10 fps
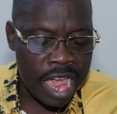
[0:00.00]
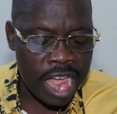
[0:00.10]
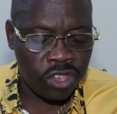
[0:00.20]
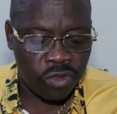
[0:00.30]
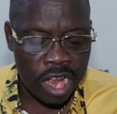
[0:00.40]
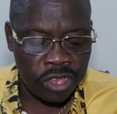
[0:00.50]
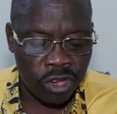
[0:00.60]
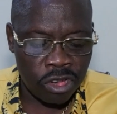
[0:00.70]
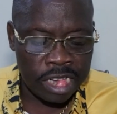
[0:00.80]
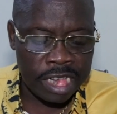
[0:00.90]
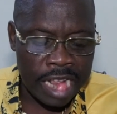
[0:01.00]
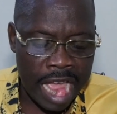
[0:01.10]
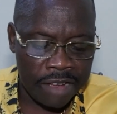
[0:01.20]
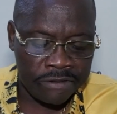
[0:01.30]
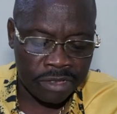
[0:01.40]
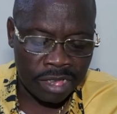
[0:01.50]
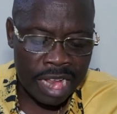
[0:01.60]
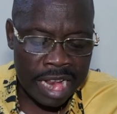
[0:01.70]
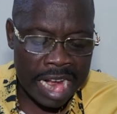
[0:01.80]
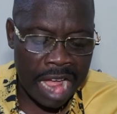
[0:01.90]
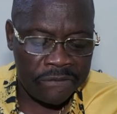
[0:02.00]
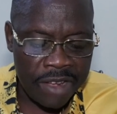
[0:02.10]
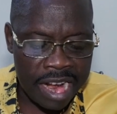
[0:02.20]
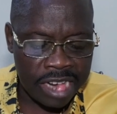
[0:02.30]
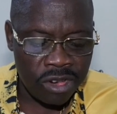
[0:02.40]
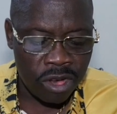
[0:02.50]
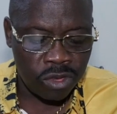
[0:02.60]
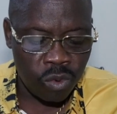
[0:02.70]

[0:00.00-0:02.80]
a treasure in the heaven that faileth not,